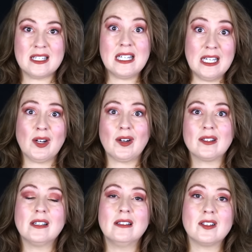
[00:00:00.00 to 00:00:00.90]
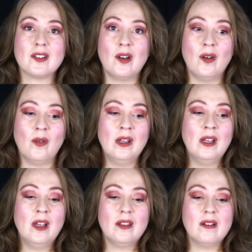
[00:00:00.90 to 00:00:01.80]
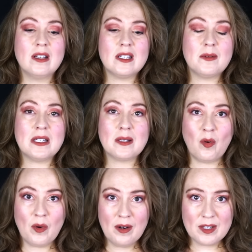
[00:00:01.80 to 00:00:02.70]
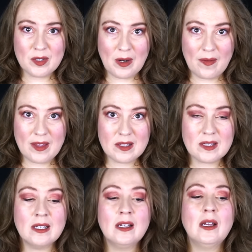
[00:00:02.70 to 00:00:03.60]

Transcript: to here. And so there needs to be some awareness around this.